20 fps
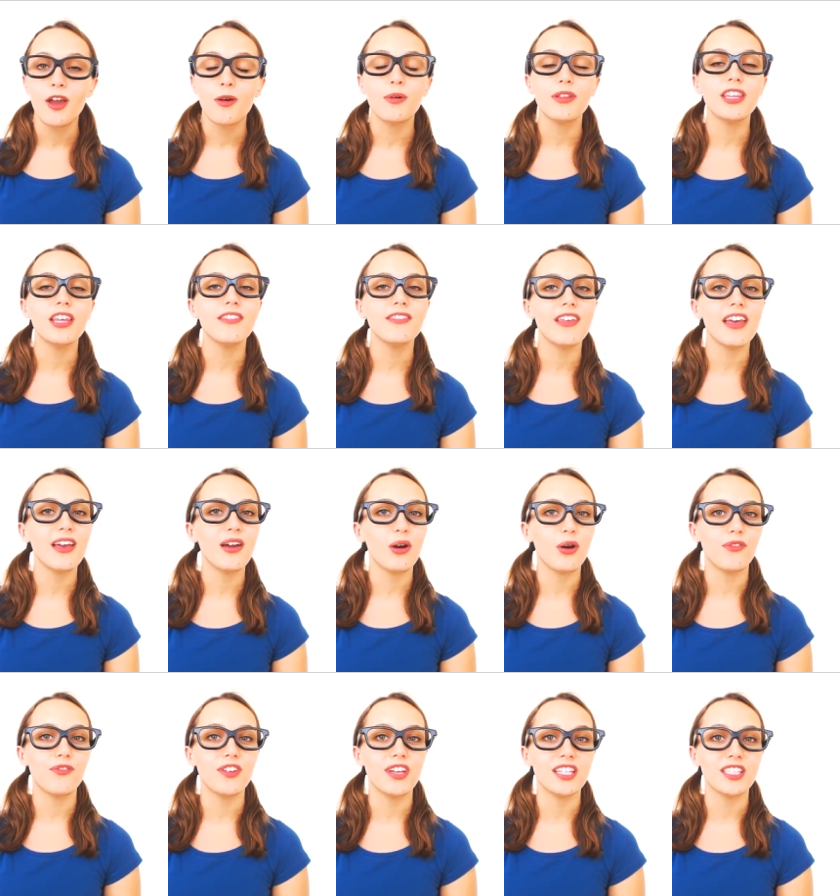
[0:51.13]
within their
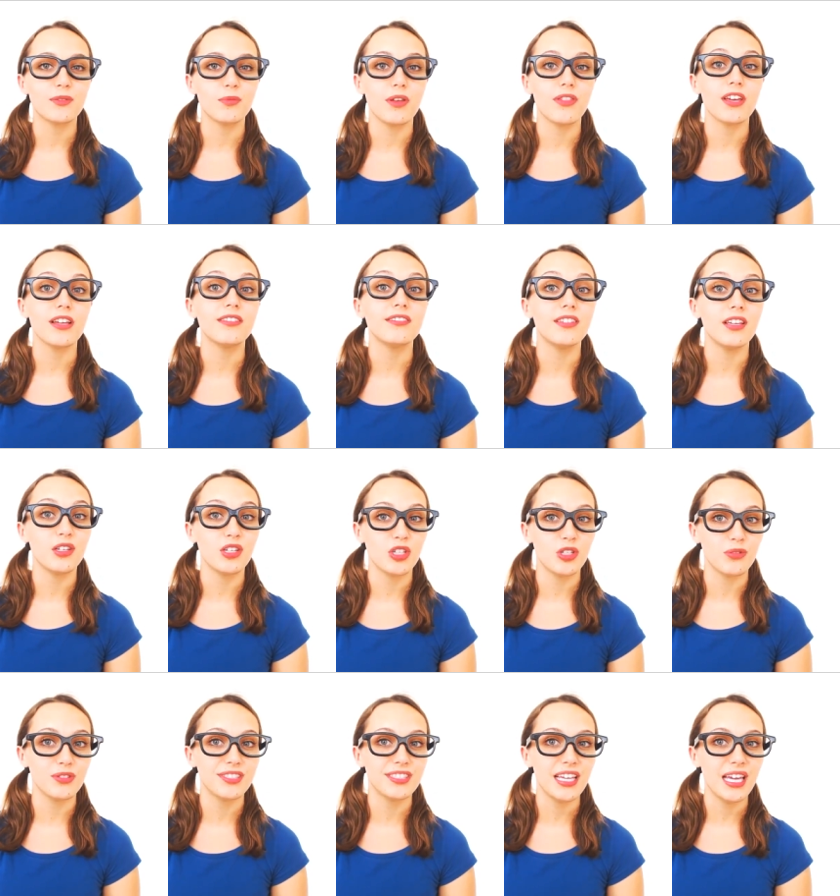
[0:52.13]
office with
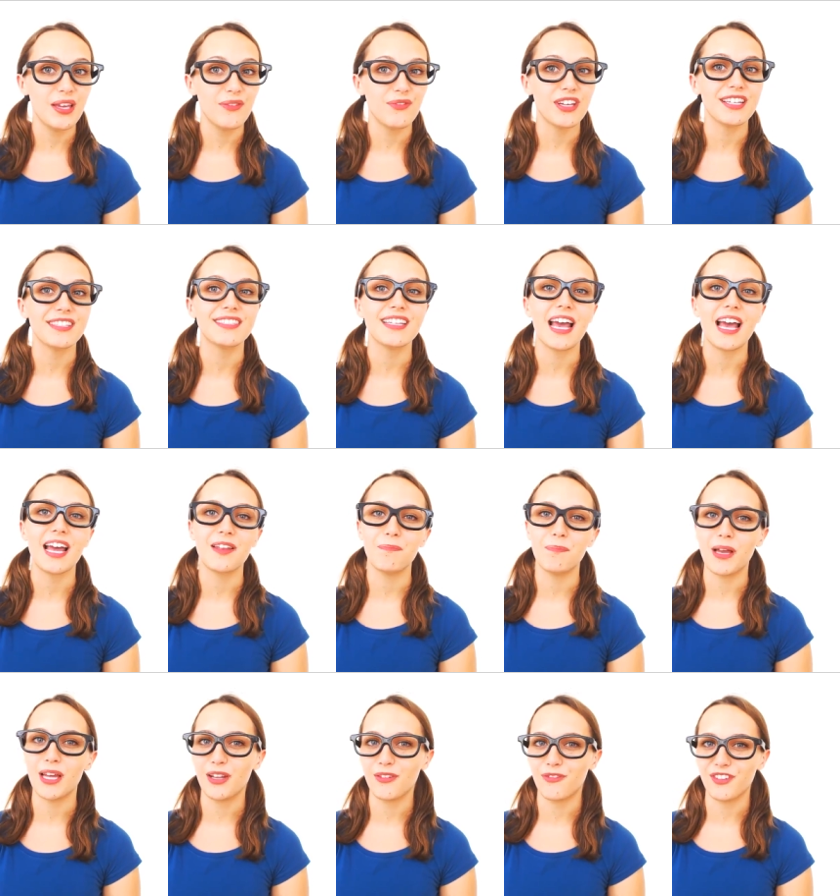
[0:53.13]
additional savings
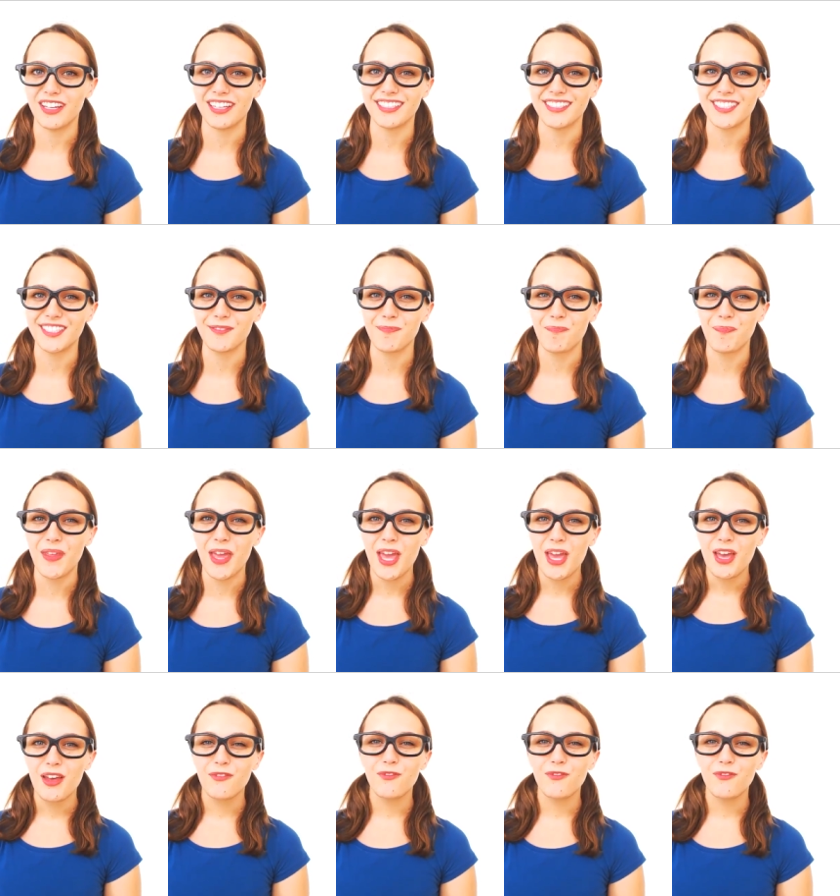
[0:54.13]
and benefits.